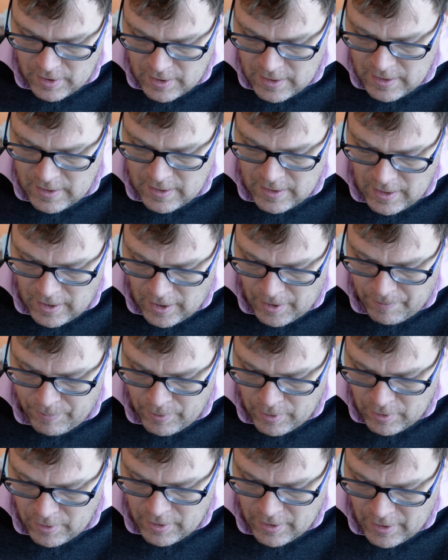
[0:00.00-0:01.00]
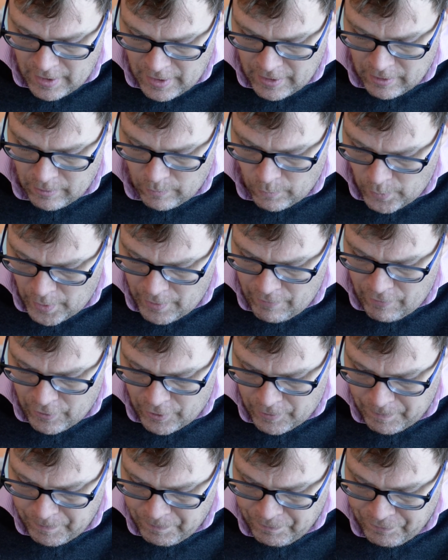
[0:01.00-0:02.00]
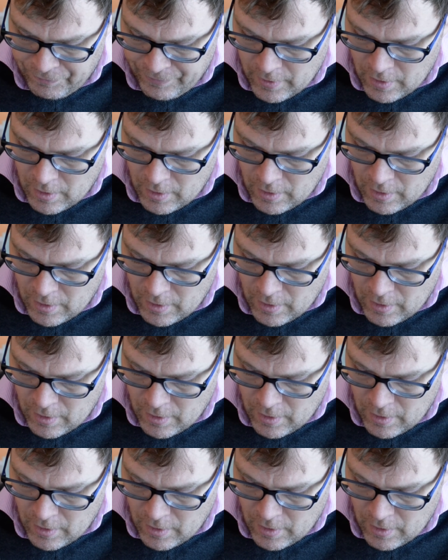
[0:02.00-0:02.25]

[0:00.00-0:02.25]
in the upper Niagara River.